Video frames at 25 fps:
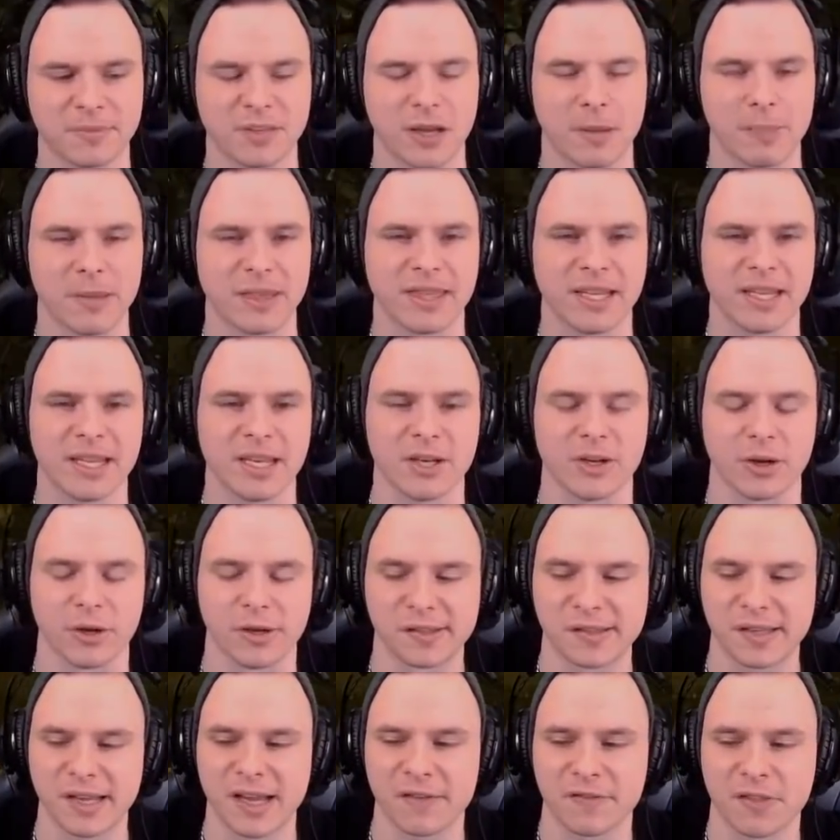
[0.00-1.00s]
think he knows
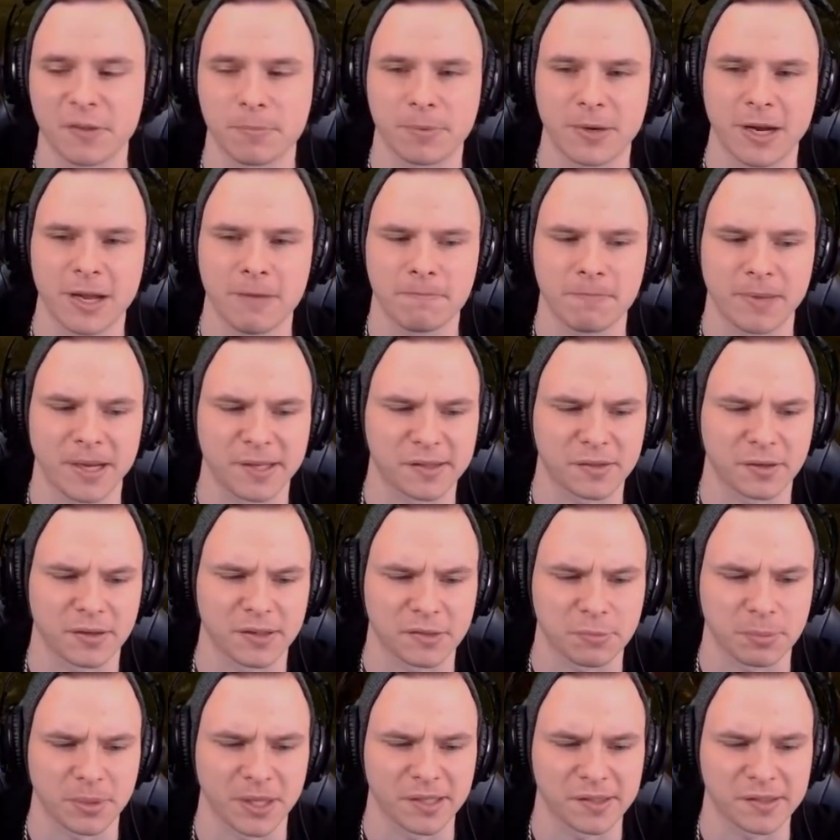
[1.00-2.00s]
I have the prep based on his
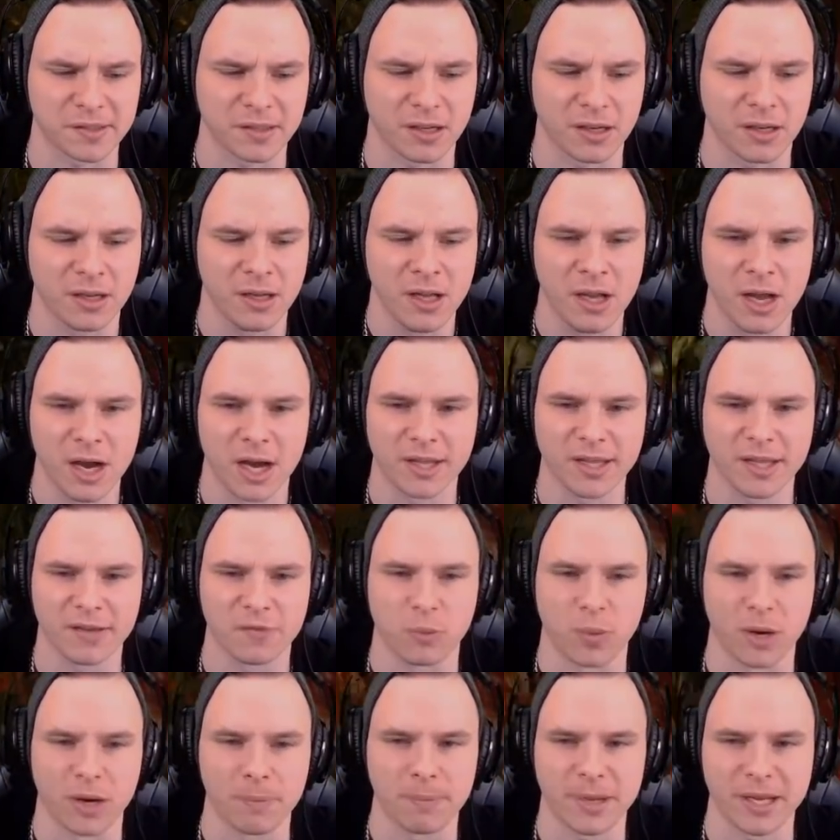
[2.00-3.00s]
playstyle. I only have
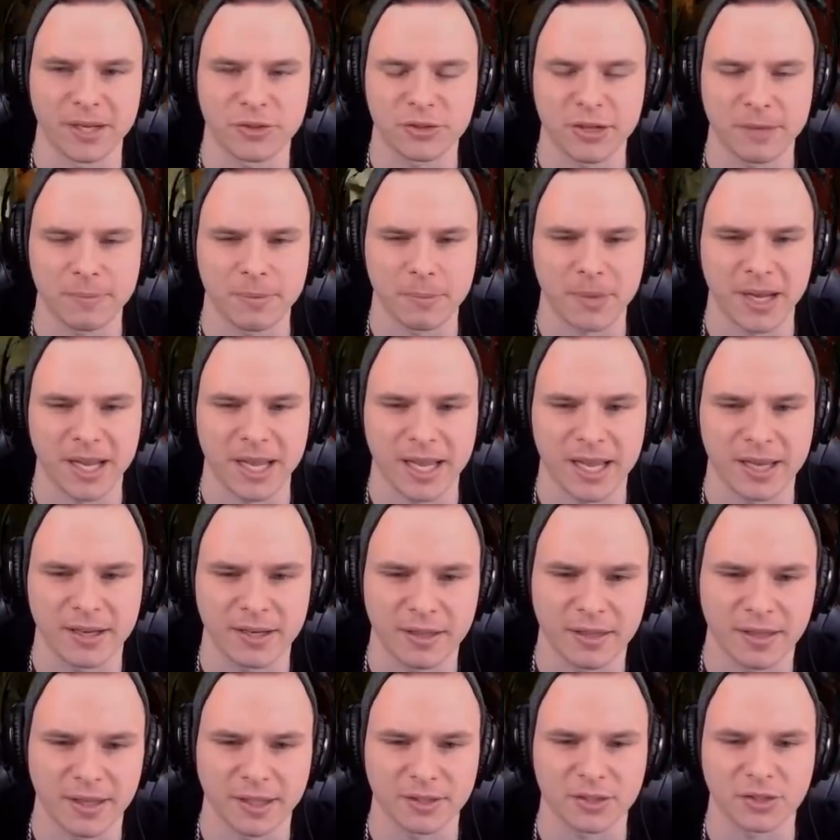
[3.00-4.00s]
one bear trap in my hand, I
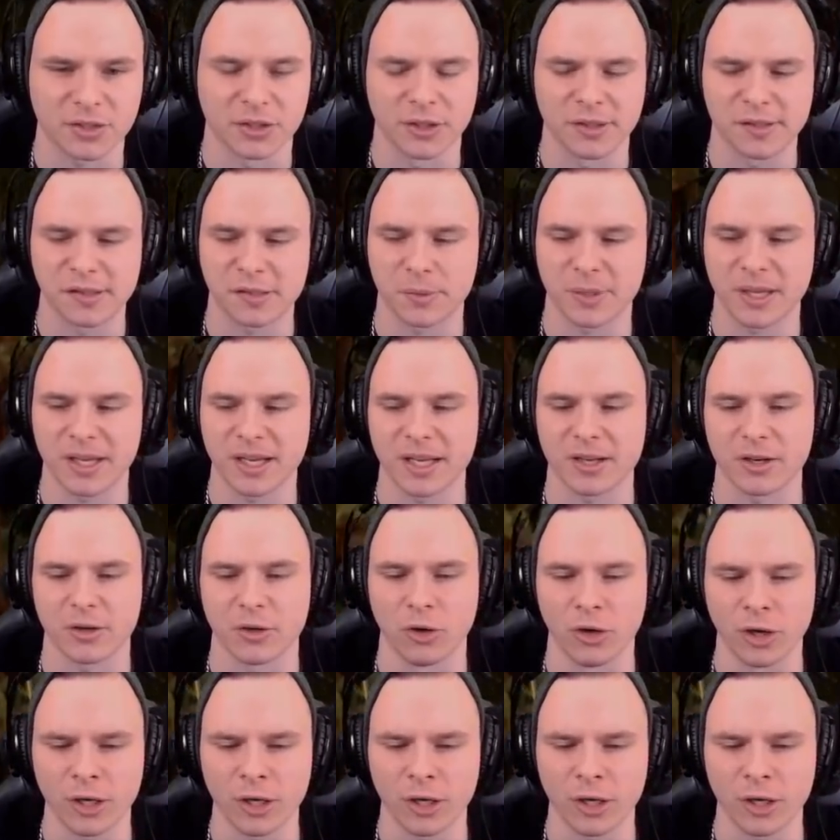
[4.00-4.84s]
think, too. So we're going to get a hook.